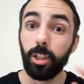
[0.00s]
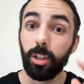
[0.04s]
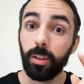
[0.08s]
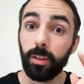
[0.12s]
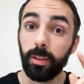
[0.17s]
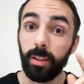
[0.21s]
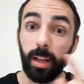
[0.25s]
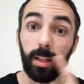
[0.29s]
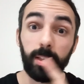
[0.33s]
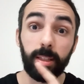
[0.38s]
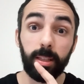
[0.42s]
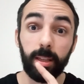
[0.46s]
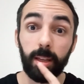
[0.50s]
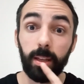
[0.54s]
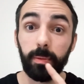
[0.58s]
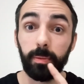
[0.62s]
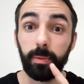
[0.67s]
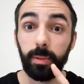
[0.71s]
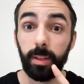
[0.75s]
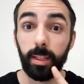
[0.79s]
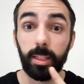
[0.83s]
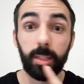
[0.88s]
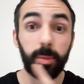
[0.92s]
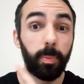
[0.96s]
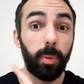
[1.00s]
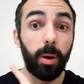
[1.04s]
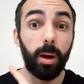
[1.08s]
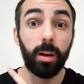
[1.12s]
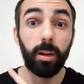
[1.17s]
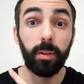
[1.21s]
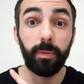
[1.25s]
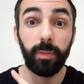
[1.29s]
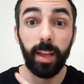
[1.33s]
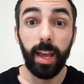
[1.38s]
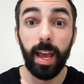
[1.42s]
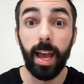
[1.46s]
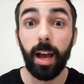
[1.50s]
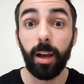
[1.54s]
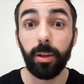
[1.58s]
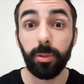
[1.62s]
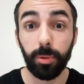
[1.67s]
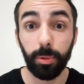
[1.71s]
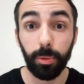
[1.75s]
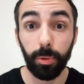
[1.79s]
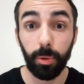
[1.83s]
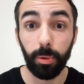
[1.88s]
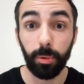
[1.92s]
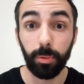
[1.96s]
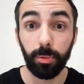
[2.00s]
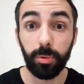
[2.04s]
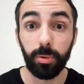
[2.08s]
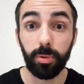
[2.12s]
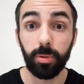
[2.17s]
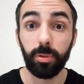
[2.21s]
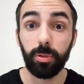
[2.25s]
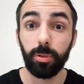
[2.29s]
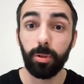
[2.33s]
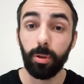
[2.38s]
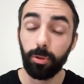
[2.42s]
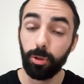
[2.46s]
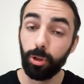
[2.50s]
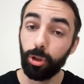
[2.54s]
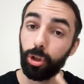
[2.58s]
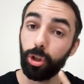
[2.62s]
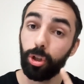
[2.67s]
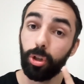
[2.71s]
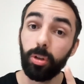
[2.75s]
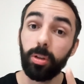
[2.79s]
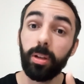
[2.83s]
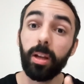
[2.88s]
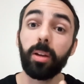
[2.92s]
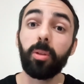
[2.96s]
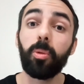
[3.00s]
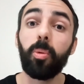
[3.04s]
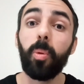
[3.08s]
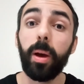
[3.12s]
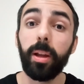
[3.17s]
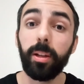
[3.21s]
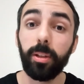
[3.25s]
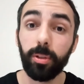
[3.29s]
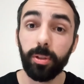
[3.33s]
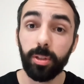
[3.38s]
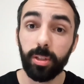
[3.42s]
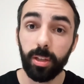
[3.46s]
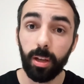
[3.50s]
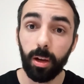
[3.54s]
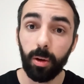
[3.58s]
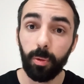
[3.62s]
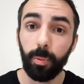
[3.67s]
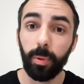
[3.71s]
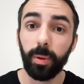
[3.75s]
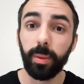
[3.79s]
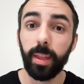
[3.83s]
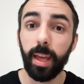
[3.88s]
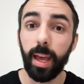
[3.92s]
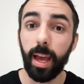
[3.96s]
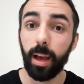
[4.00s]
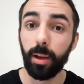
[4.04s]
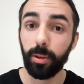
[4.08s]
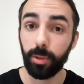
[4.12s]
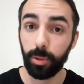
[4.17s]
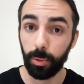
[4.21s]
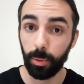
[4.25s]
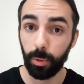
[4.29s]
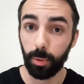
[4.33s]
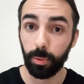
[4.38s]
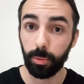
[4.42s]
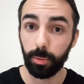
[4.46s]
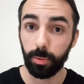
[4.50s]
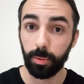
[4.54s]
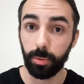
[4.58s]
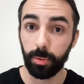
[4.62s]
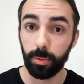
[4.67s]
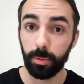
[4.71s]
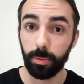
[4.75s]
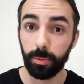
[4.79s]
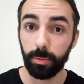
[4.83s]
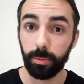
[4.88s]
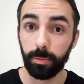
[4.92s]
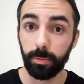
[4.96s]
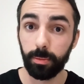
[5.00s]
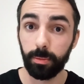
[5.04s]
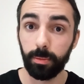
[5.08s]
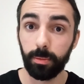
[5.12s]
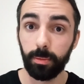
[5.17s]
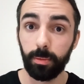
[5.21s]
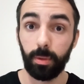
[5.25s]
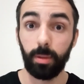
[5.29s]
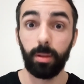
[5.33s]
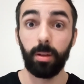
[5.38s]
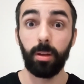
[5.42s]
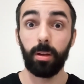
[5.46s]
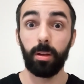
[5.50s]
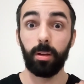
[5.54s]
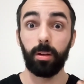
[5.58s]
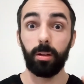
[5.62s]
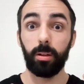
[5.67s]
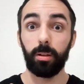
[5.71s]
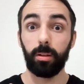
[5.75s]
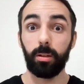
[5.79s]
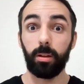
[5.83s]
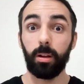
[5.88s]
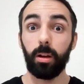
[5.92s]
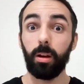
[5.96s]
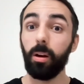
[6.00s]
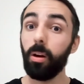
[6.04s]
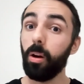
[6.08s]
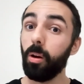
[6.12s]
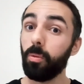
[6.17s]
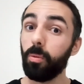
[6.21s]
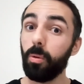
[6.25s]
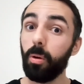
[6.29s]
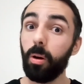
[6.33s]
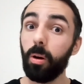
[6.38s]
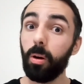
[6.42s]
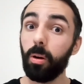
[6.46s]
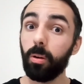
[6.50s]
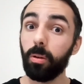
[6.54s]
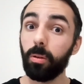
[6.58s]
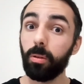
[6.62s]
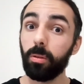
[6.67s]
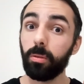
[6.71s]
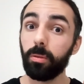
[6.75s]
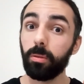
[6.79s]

That's part of the house rules. So you should acquaint yourself with the house rules. I'll go, whoa.